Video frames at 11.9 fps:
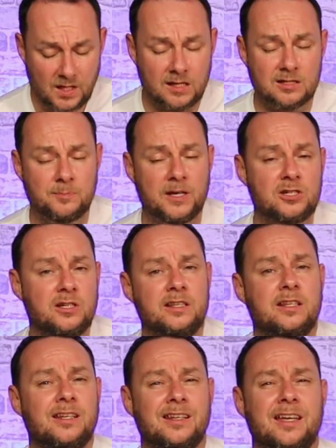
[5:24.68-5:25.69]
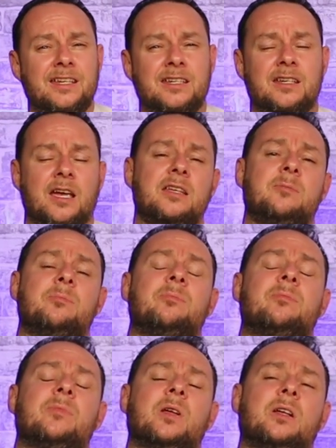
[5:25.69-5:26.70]
Especially in the late game,
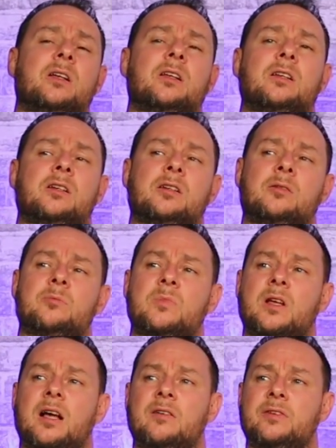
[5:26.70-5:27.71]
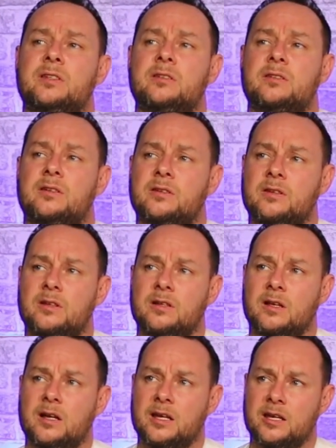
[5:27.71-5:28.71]
having
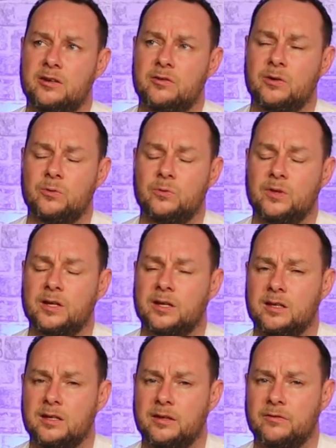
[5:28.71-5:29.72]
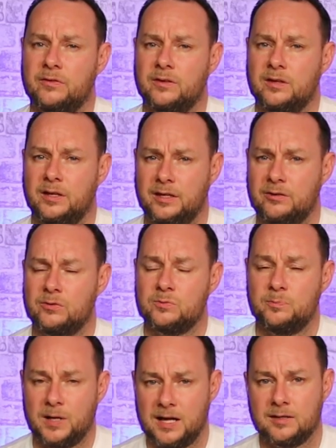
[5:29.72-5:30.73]
a hero that can give heroes
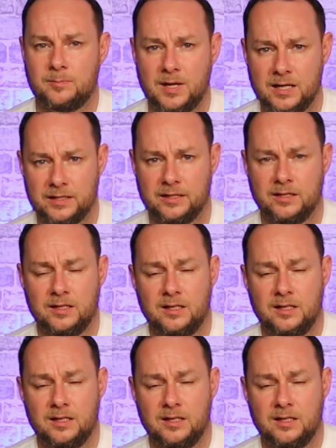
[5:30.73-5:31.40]
back might,